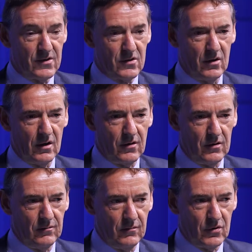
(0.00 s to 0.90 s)
certainly
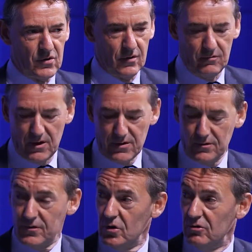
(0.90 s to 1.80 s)
than much of the rest
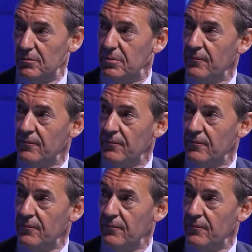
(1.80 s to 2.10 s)
of Europe.